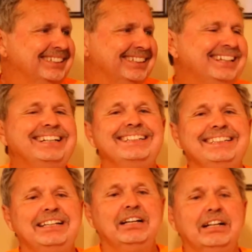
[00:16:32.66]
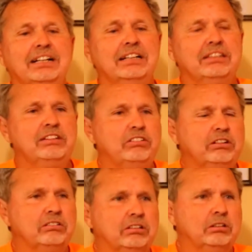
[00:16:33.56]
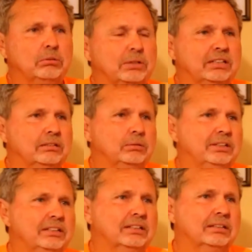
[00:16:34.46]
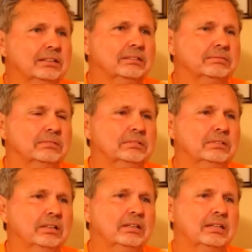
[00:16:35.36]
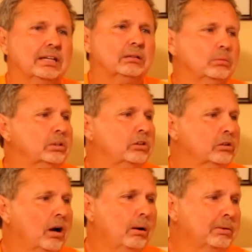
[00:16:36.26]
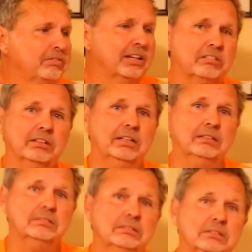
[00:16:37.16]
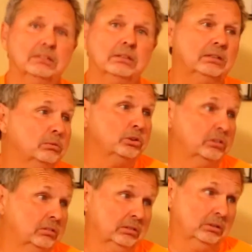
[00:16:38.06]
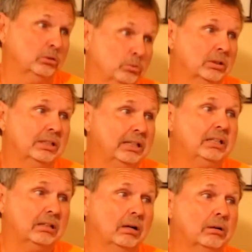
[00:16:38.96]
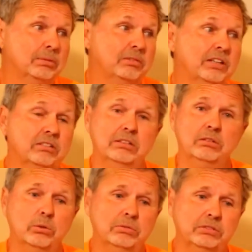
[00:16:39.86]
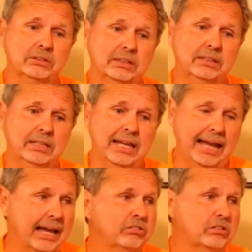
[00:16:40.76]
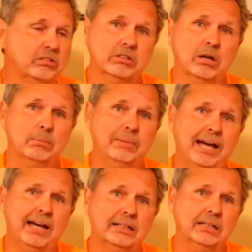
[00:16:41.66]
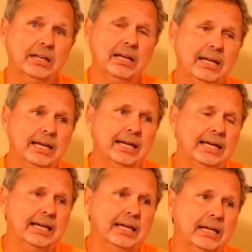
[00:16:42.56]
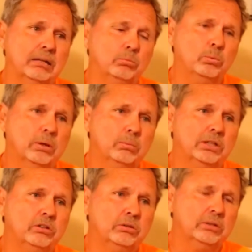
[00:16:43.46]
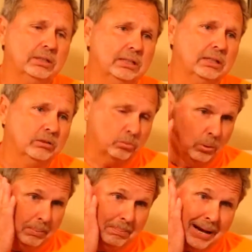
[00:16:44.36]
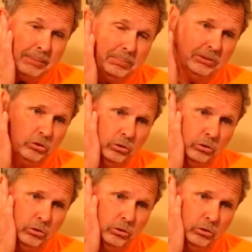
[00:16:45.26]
Yeah. This year too, we another thing, we're doing Harborfest again. So it was really neat. Harborfest in Norfolk, and they asked us to come back. And what we're doing is we might be